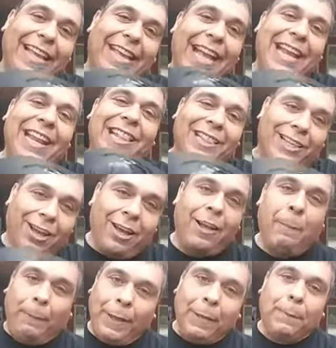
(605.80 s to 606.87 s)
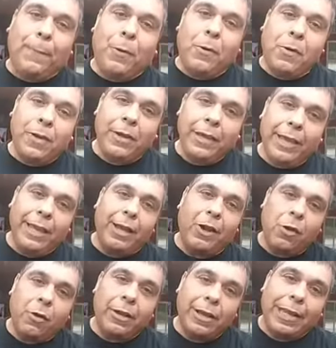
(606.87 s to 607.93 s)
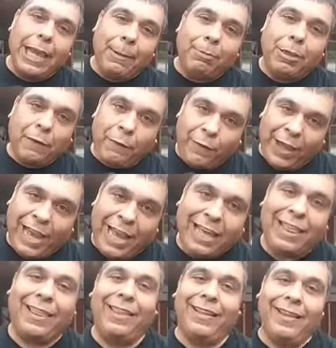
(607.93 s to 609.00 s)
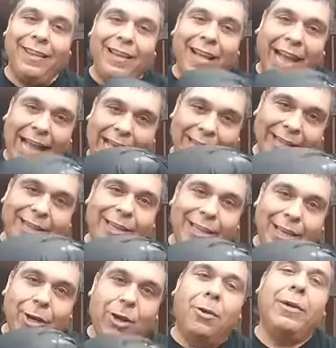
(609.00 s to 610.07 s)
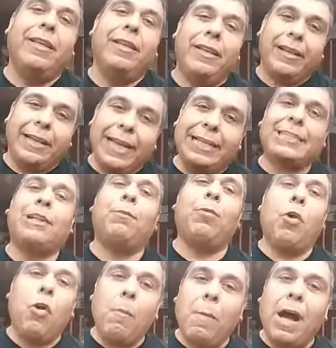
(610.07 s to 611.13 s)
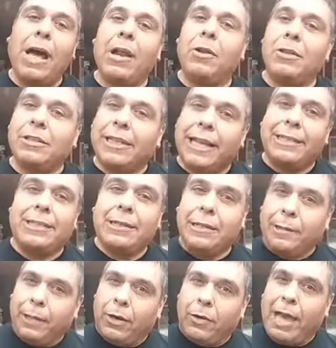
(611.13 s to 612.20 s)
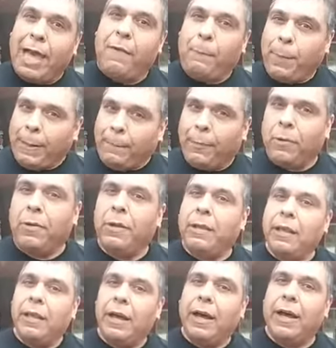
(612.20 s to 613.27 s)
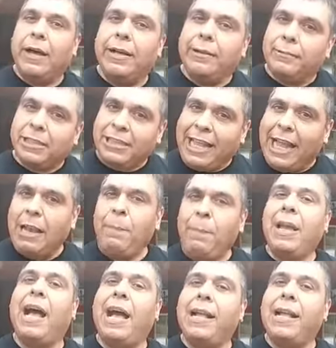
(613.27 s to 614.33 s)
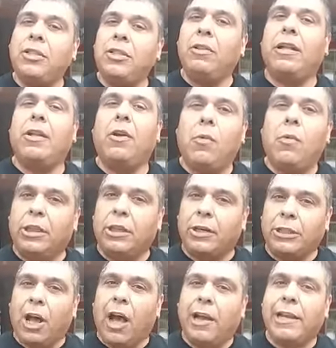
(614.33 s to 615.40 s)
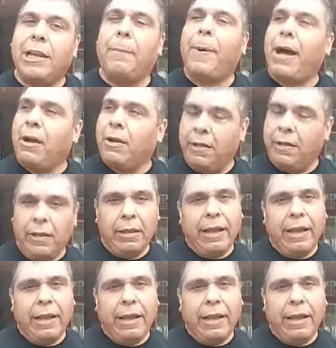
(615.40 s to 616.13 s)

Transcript: Get it done, people. You know, keep the faith. And, you know, get some role models. Get, you know, have people stand behind you that know what they're talking about.